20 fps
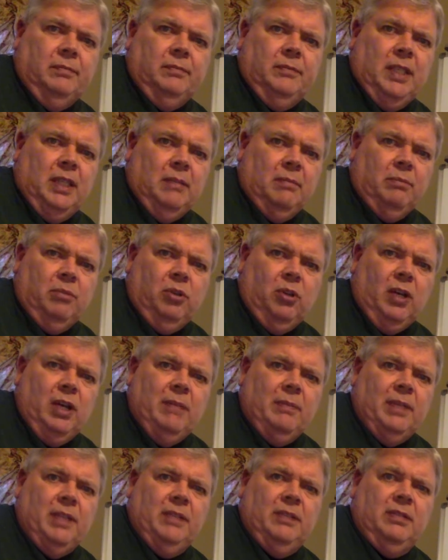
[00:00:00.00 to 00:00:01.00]

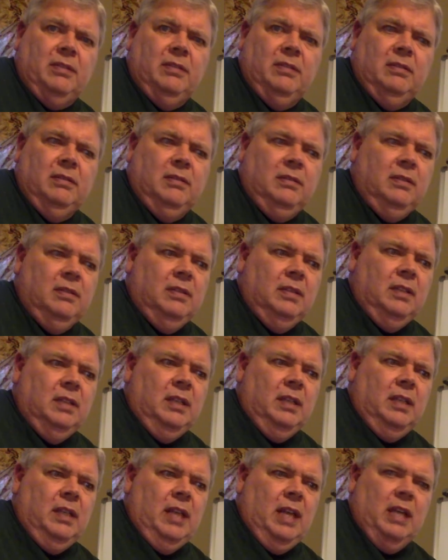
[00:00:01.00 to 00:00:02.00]
employment
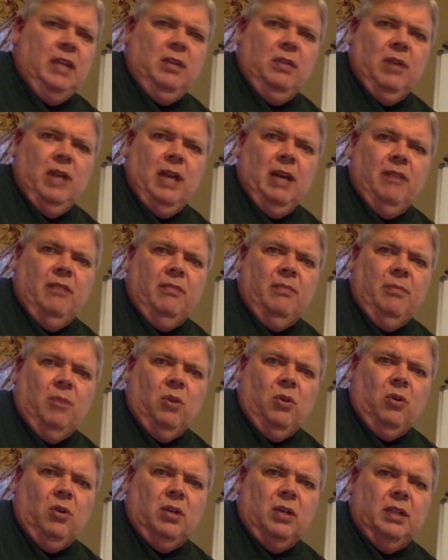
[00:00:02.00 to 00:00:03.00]
and you have
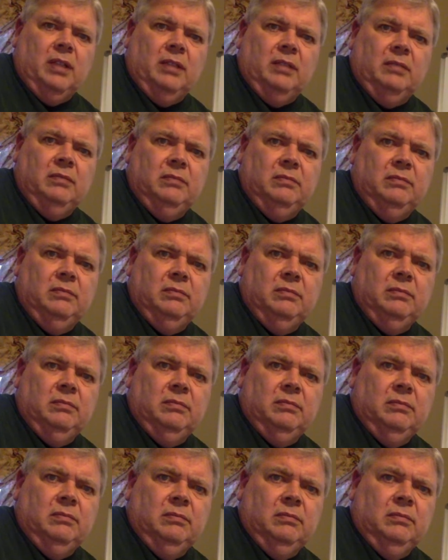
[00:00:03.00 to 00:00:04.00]
more,
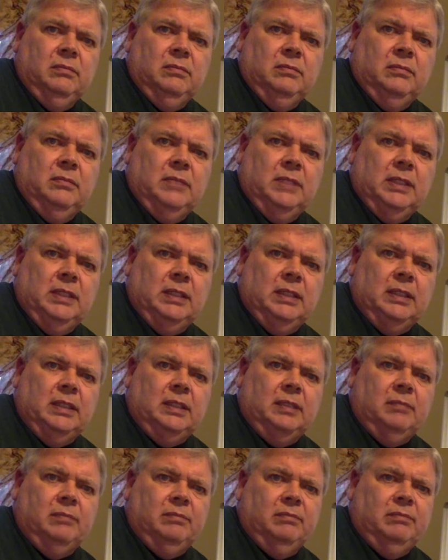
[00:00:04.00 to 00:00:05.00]

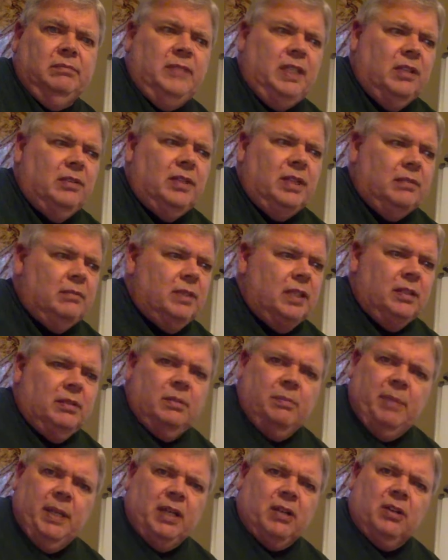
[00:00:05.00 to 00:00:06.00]

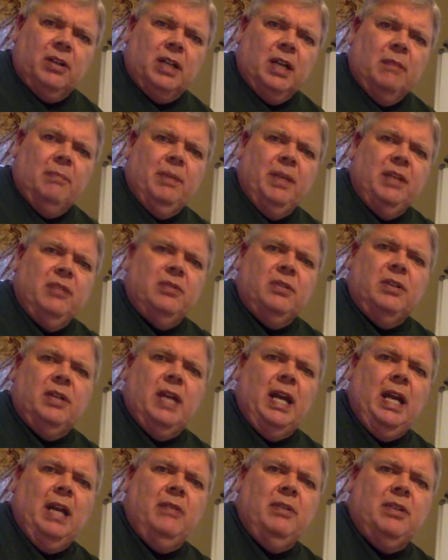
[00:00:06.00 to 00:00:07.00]
the bigger companies are
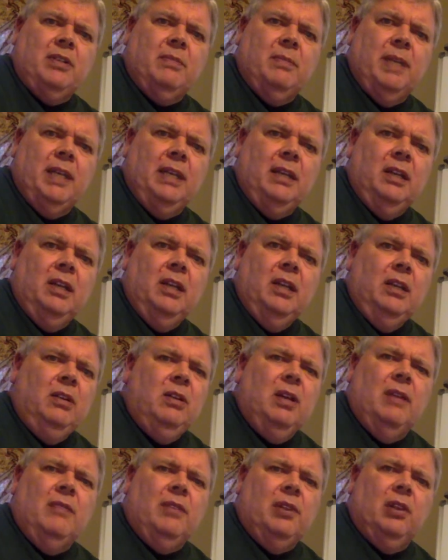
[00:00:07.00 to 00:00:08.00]
not hiring as many.
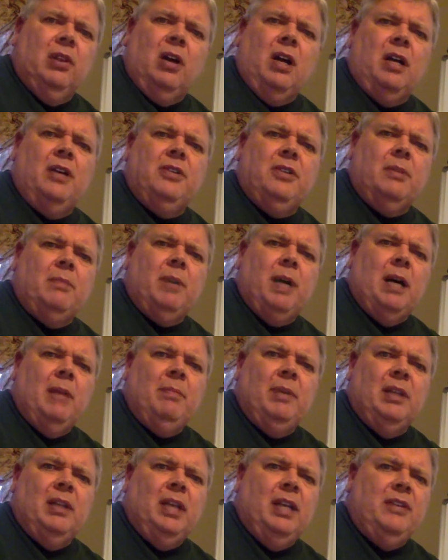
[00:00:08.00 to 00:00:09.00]
You have a larger
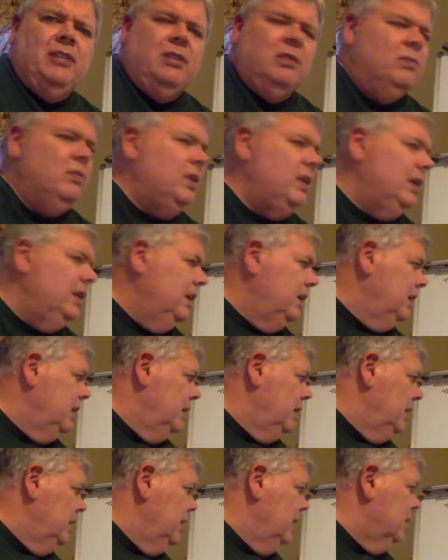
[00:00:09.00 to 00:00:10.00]
population. We're,
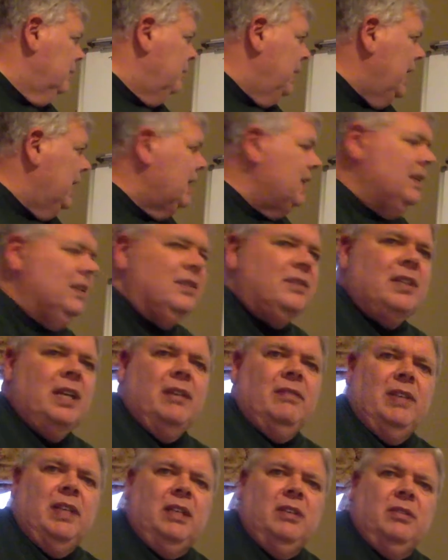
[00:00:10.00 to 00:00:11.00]
back in the
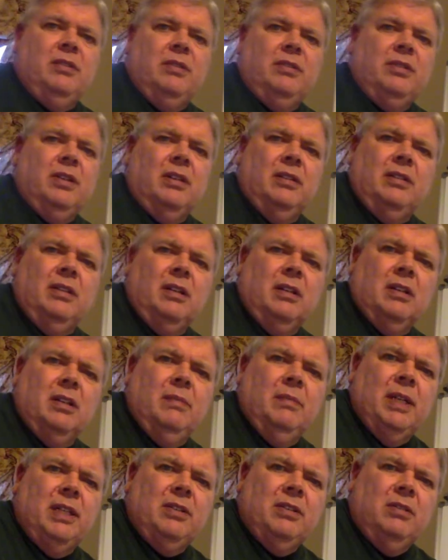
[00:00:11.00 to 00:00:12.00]
70s, you're talking
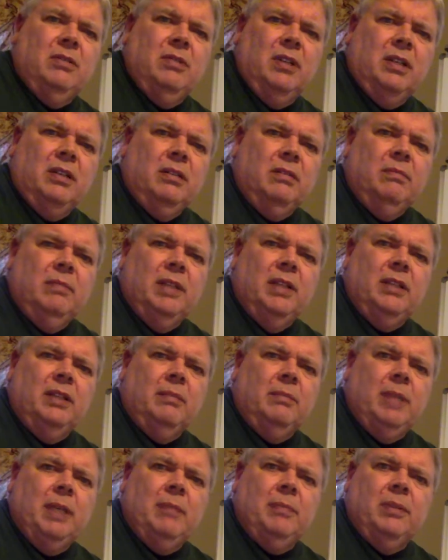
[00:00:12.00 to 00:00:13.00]
about 200 million
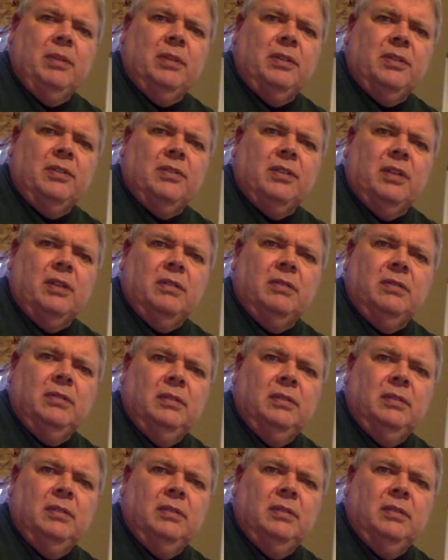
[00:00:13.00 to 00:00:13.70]
people or so.